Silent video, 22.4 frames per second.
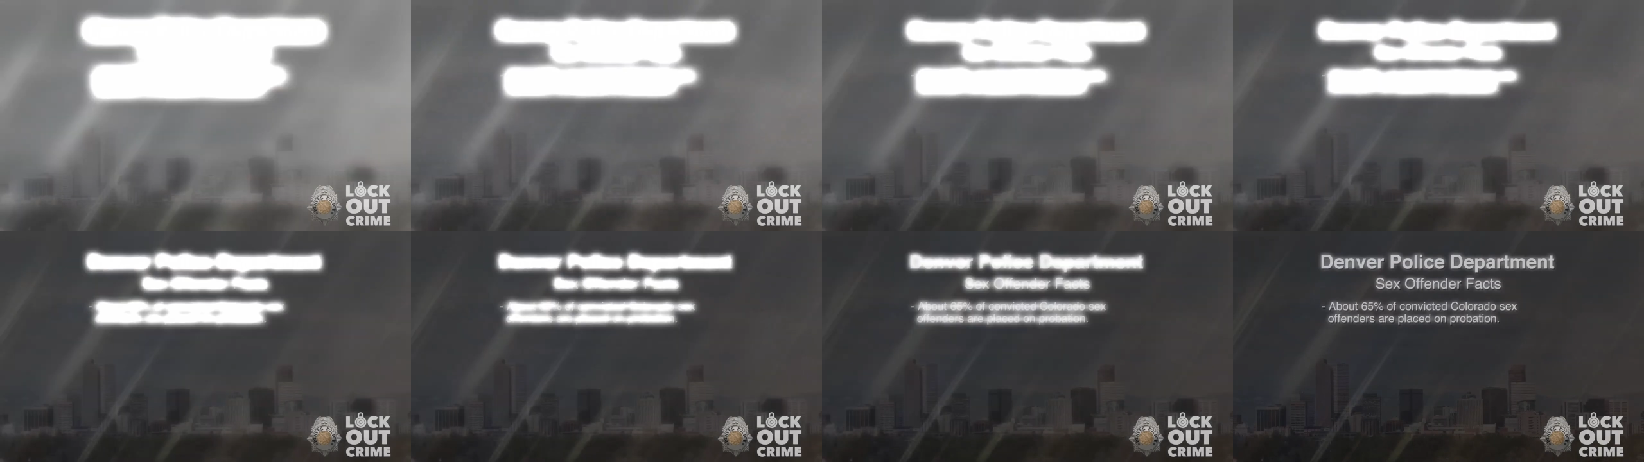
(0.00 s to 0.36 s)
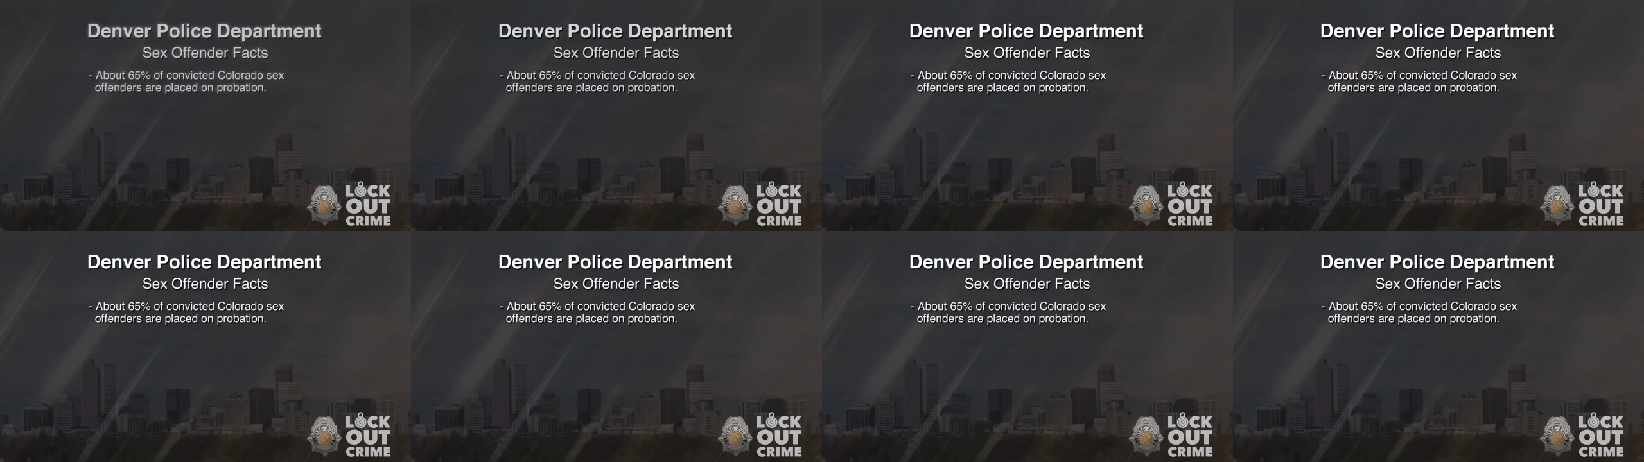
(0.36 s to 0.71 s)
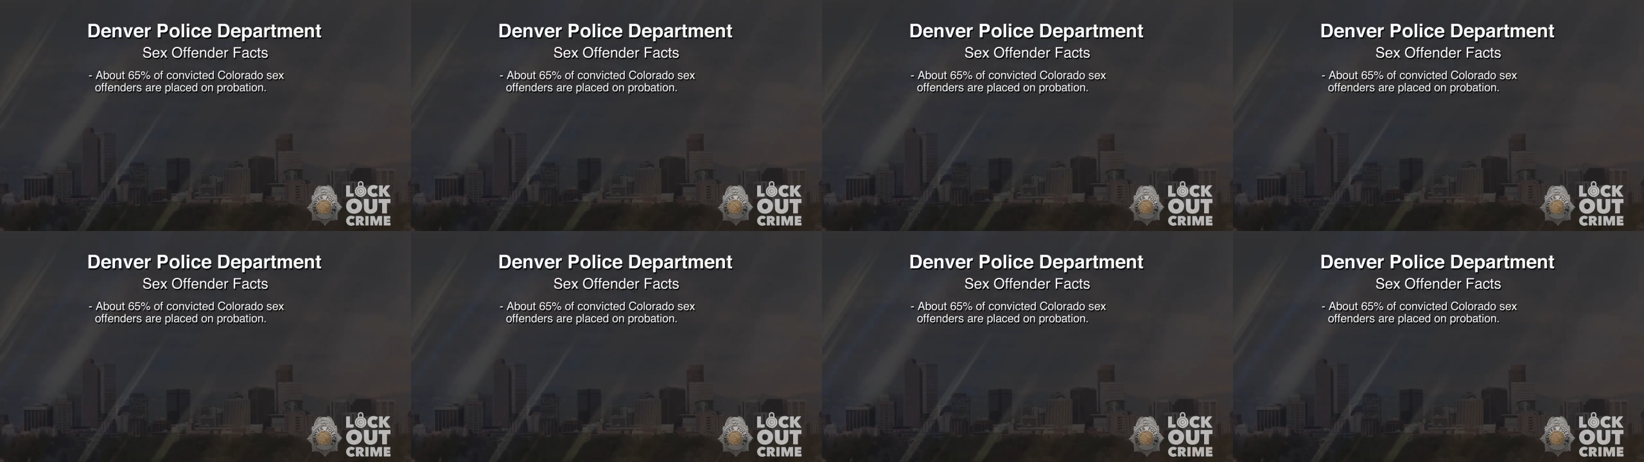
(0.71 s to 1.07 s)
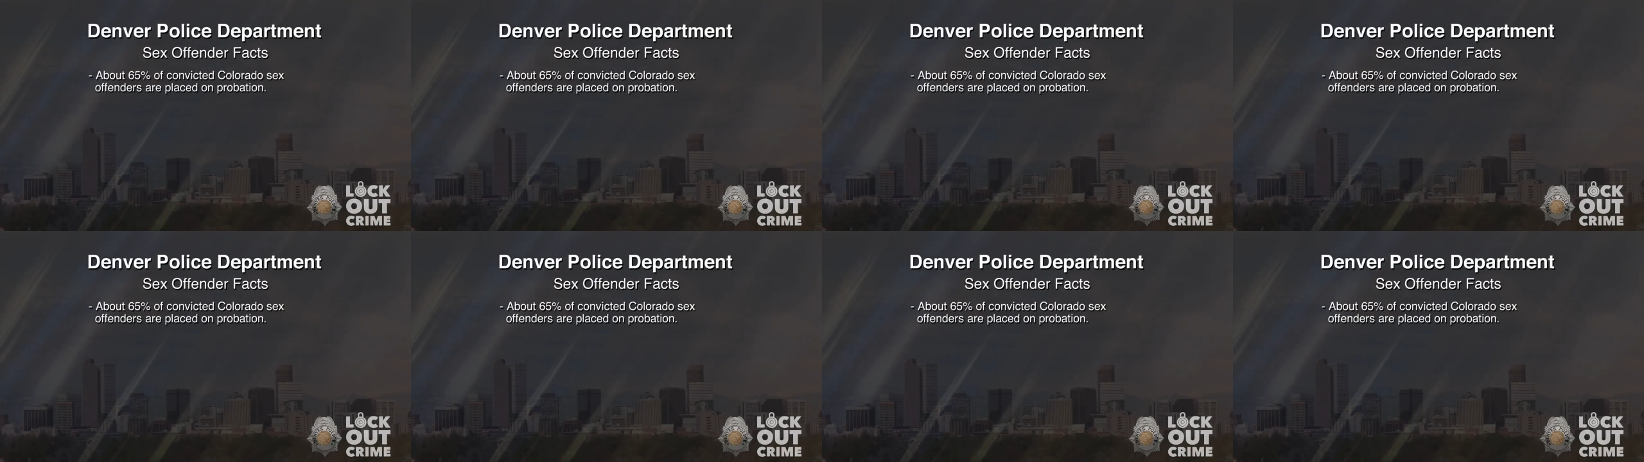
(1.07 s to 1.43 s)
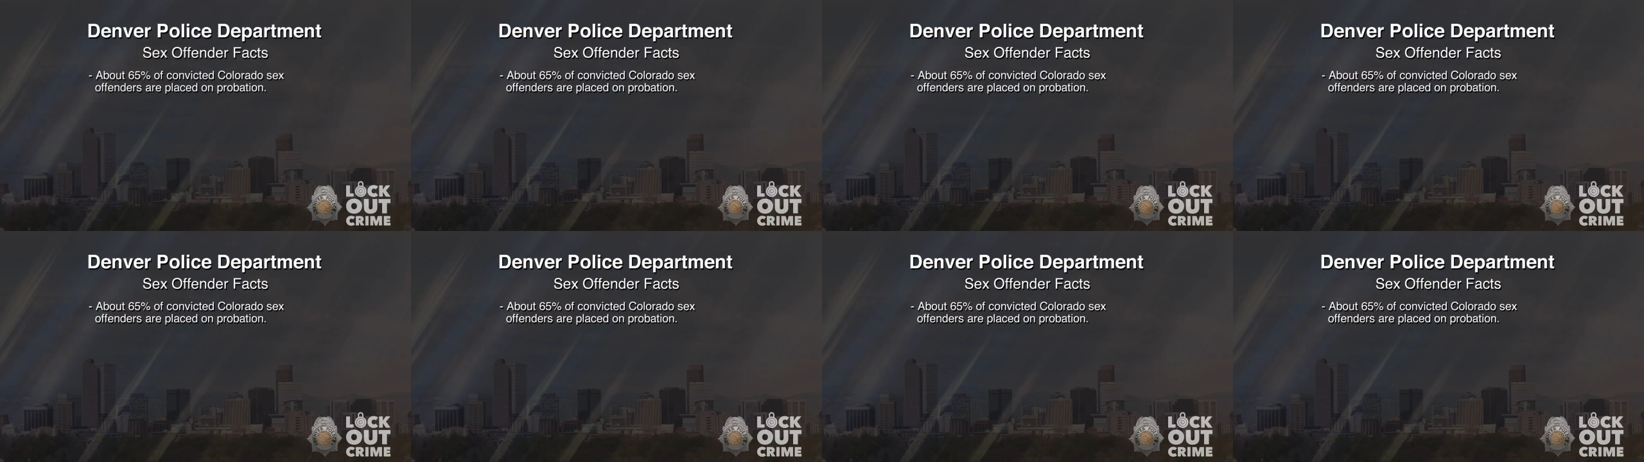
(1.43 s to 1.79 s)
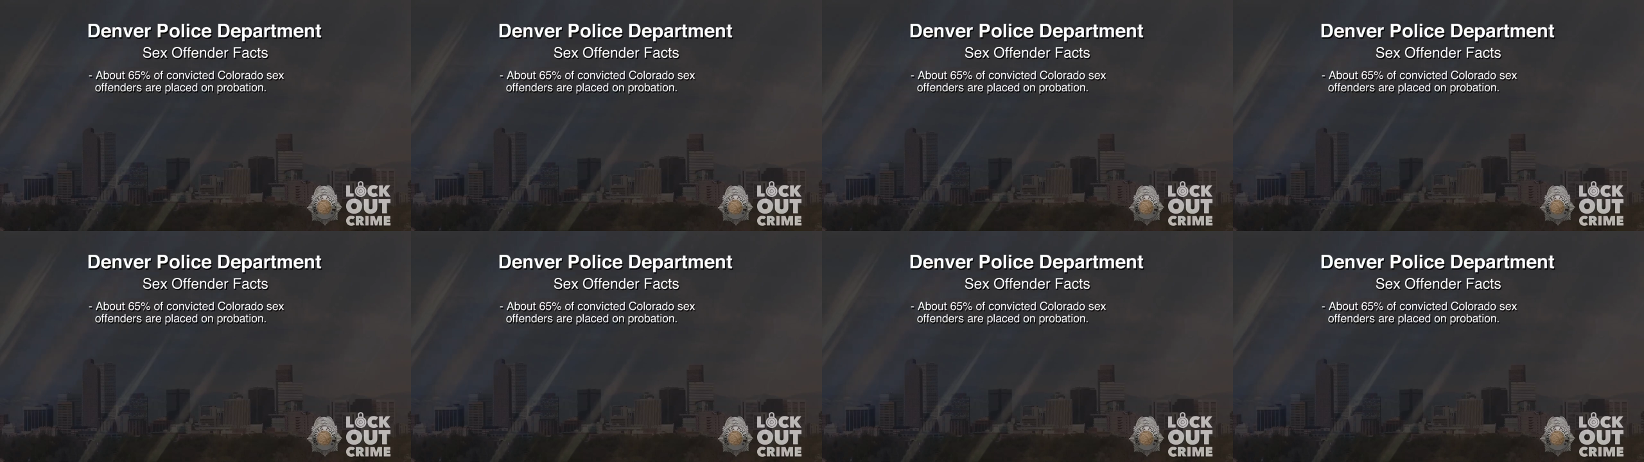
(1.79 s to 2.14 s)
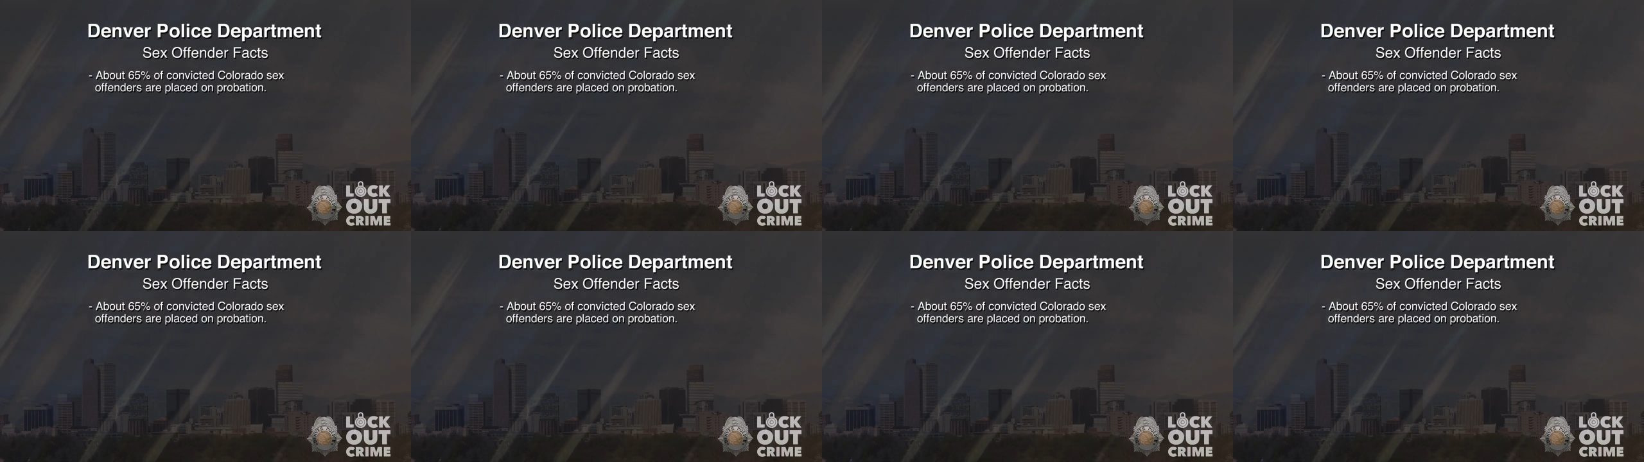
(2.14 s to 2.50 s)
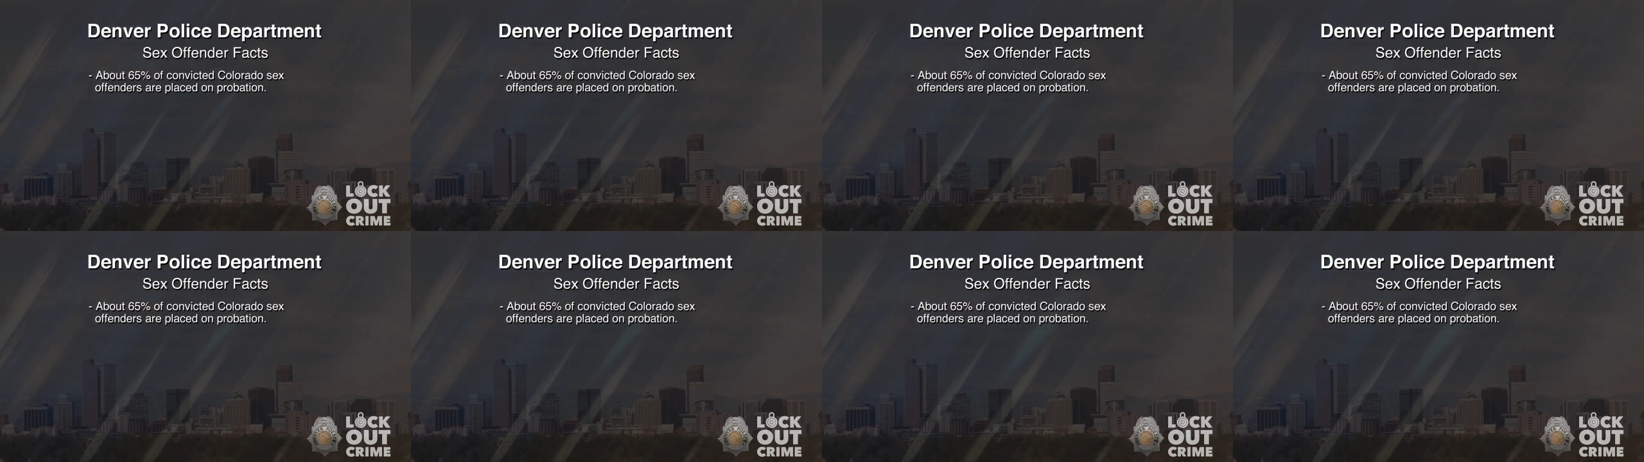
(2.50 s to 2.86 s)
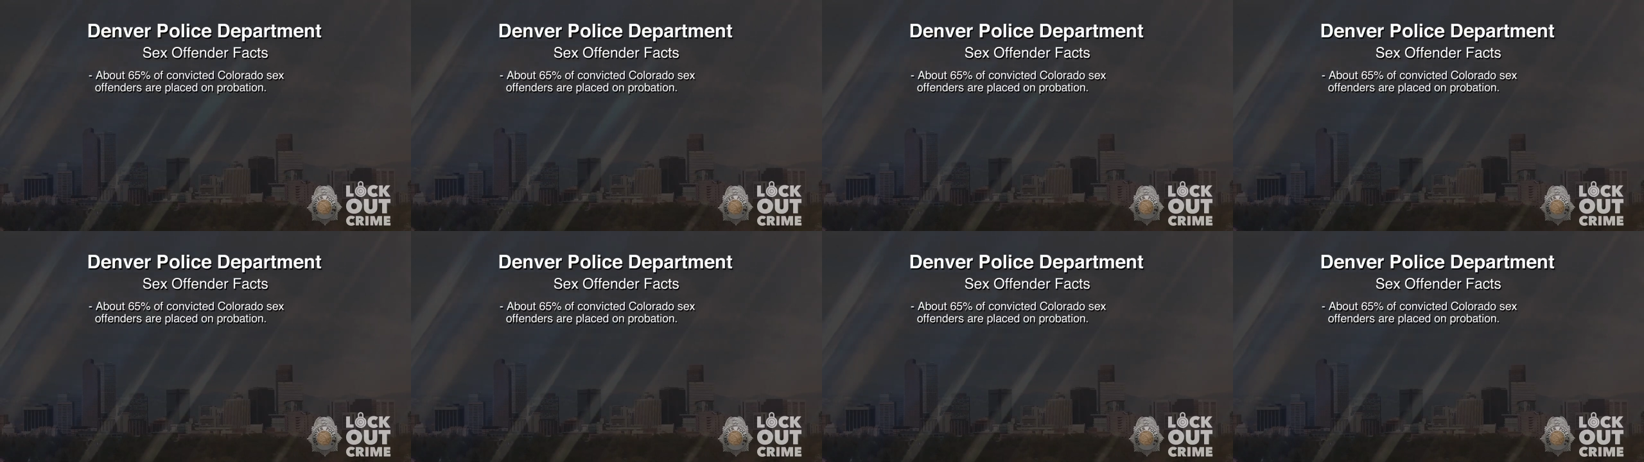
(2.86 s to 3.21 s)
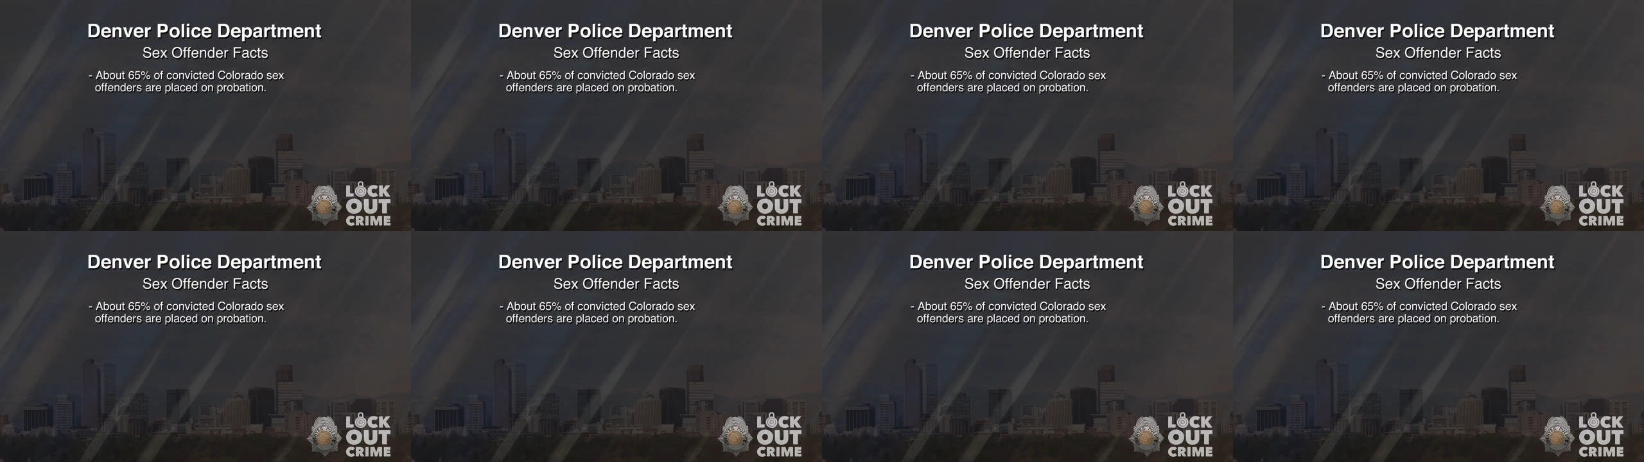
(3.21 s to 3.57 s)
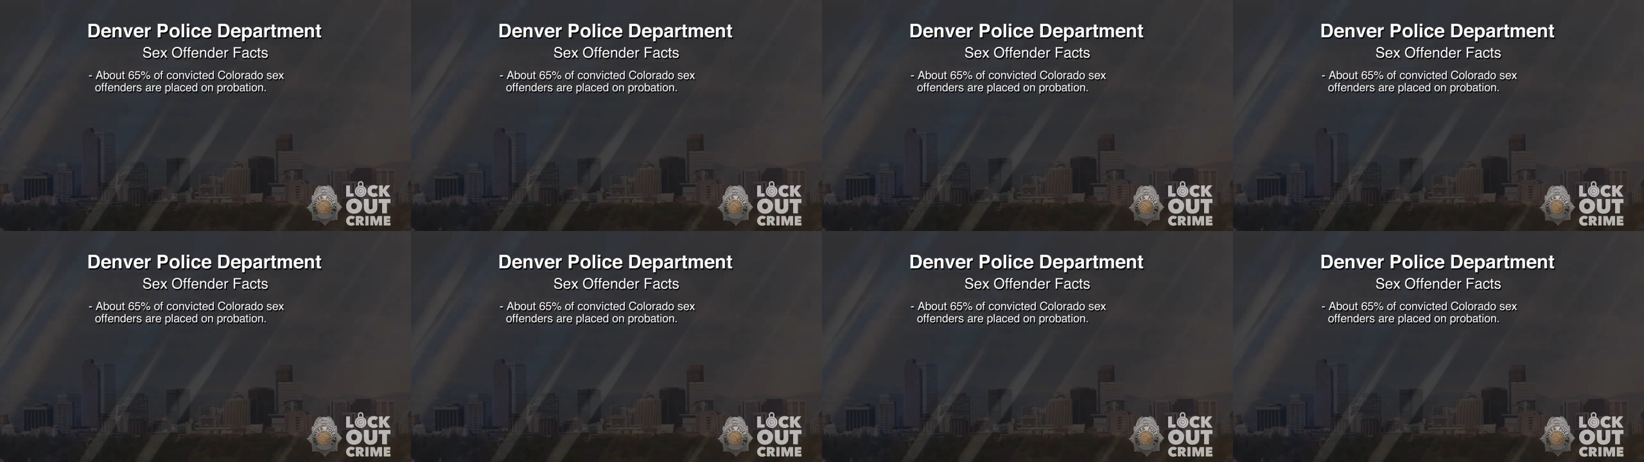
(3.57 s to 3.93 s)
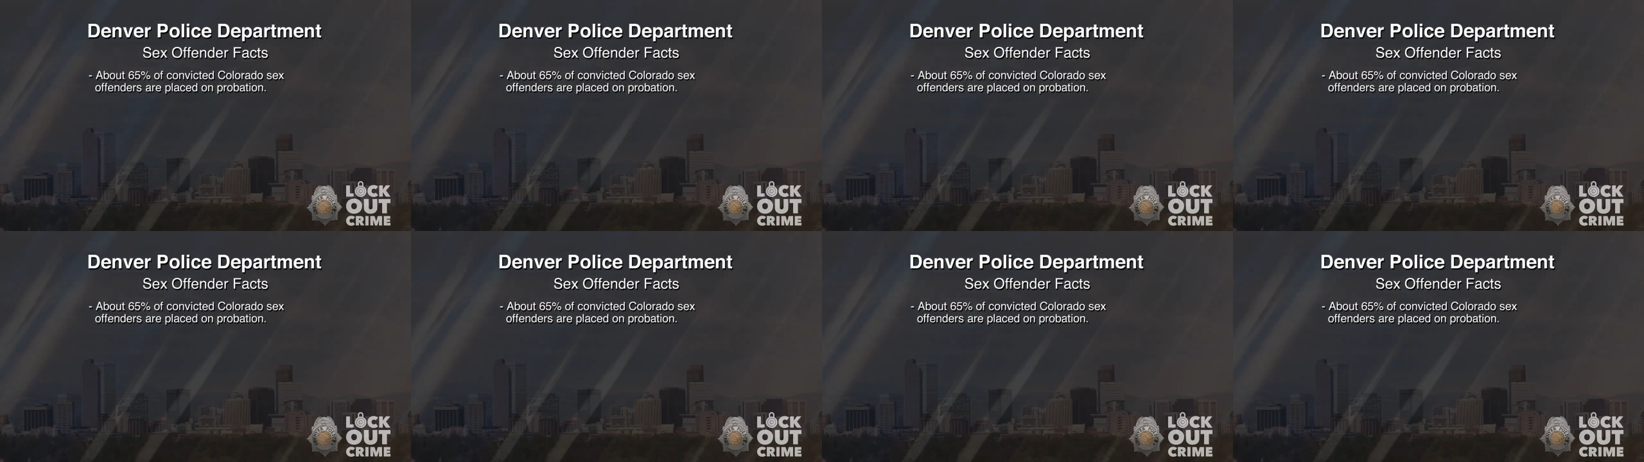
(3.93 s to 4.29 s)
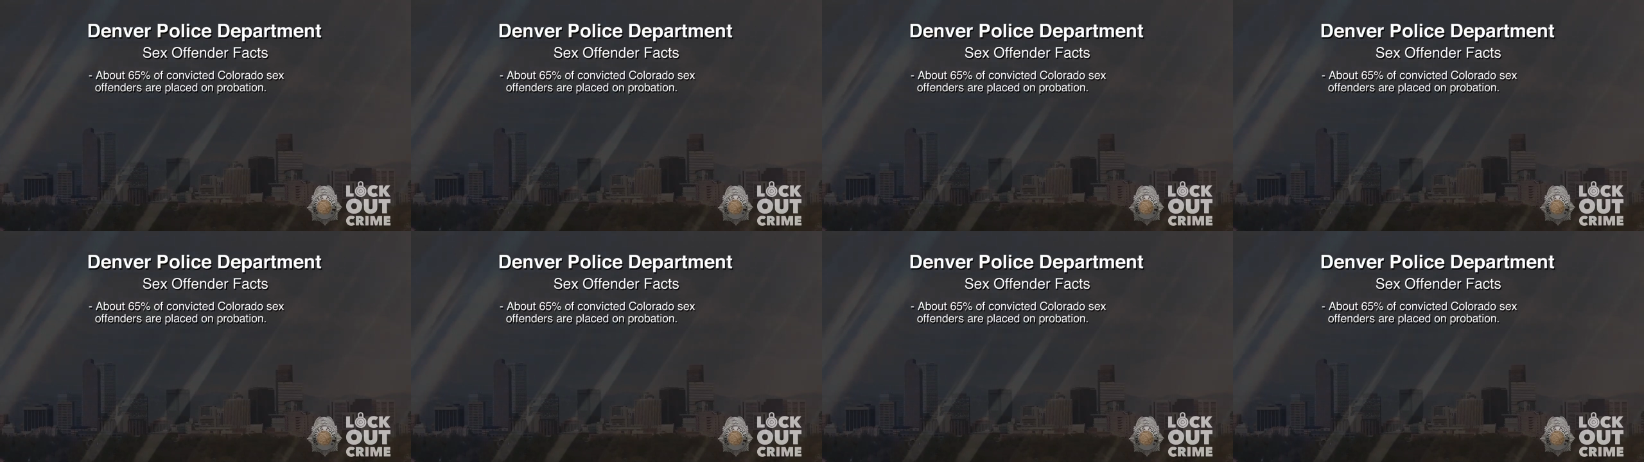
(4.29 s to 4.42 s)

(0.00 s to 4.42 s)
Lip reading: (no speaker visible)